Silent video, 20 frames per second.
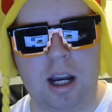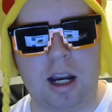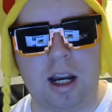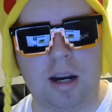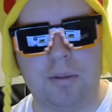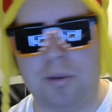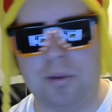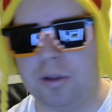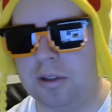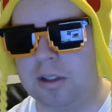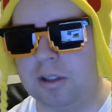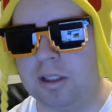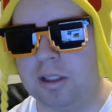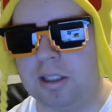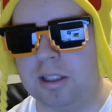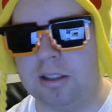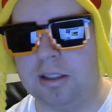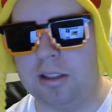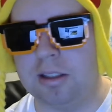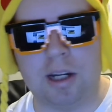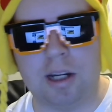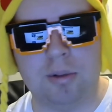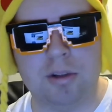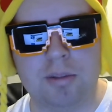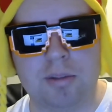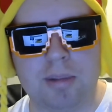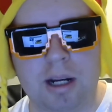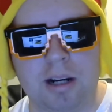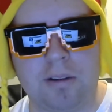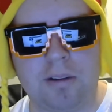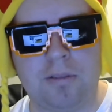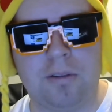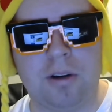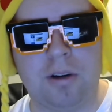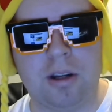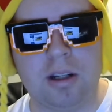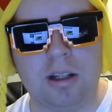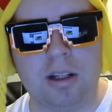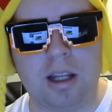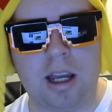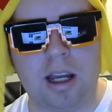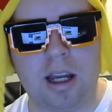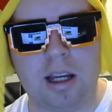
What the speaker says: first thing is Star Wars Battlefront